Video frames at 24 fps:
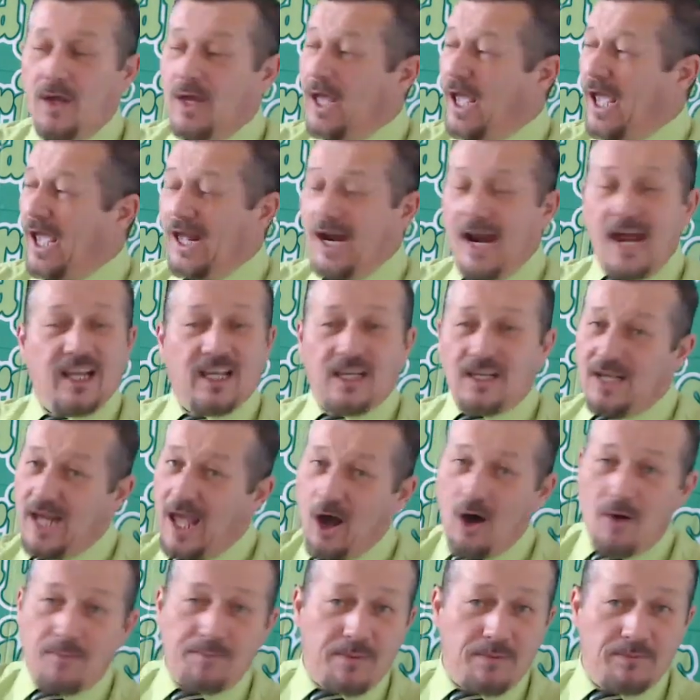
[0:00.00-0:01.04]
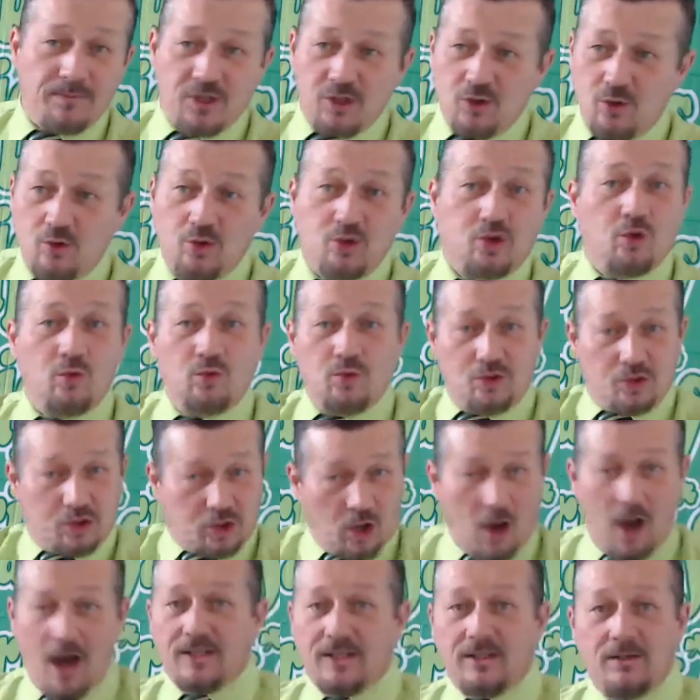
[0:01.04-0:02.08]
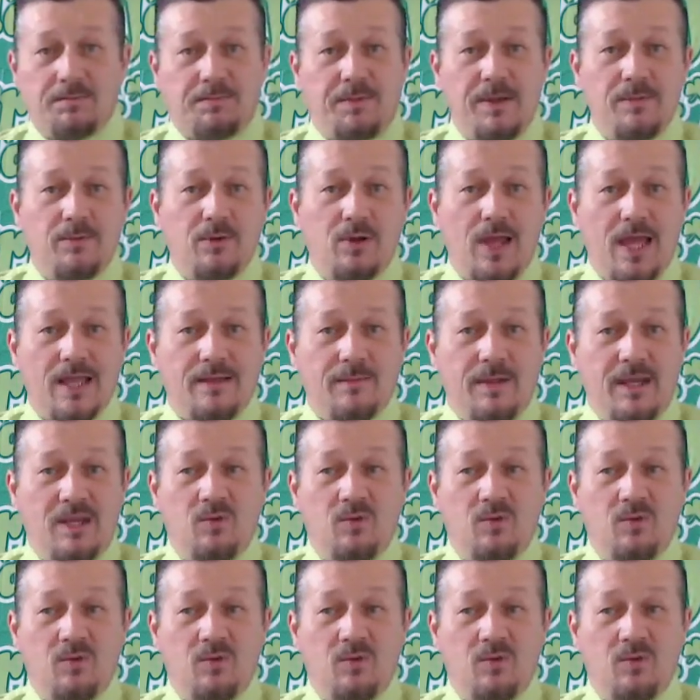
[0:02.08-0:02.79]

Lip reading: And I can help them to talk to people like me.